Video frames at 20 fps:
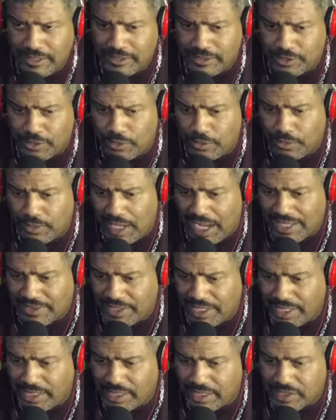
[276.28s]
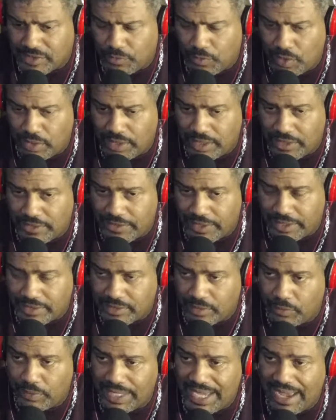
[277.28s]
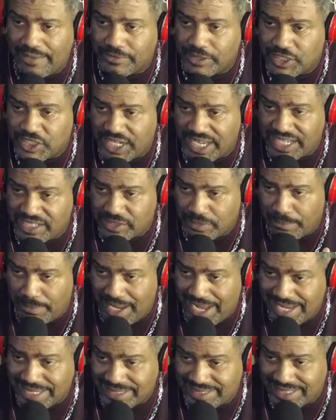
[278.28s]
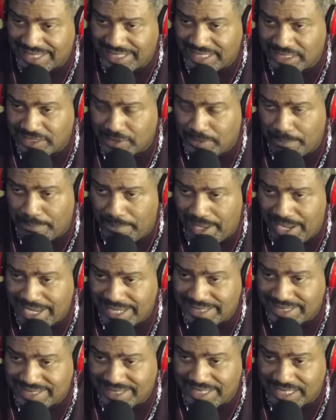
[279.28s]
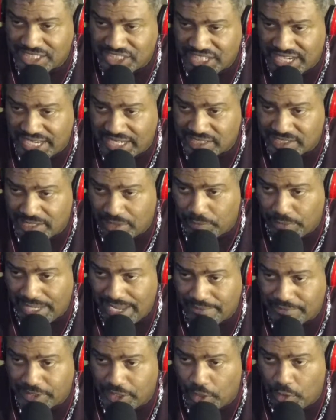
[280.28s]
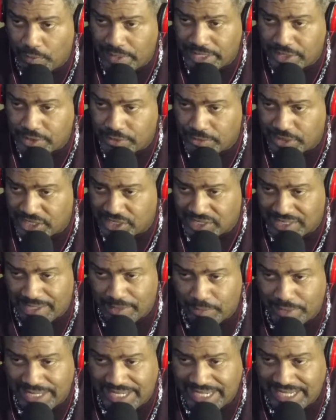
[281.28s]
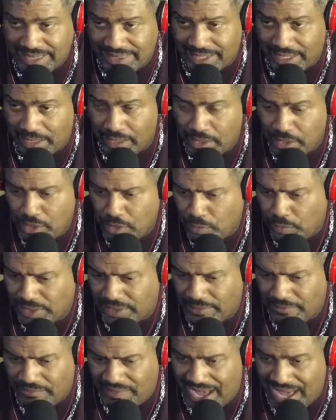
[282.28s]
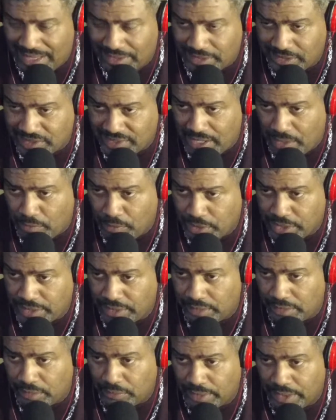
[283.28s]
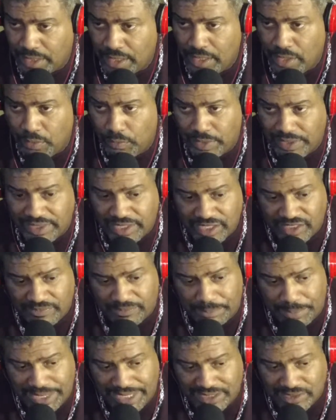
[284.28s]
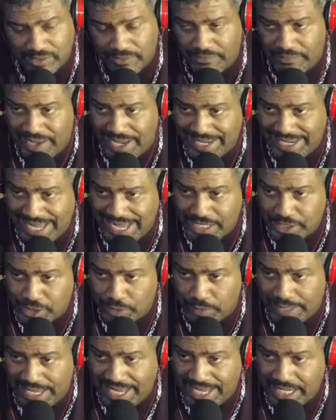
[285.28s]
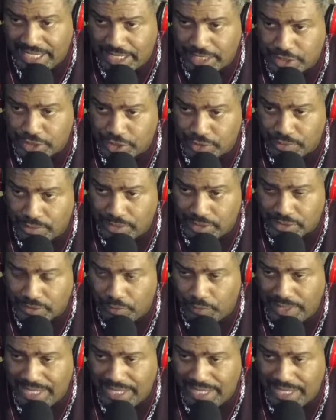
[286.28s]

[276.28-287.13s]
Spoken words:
So I think it's one of the things that we have to change the mindset. It's a mindset change that we have to go into, just like with anything, with the violence that we're dealing with this piece of financial and insurance.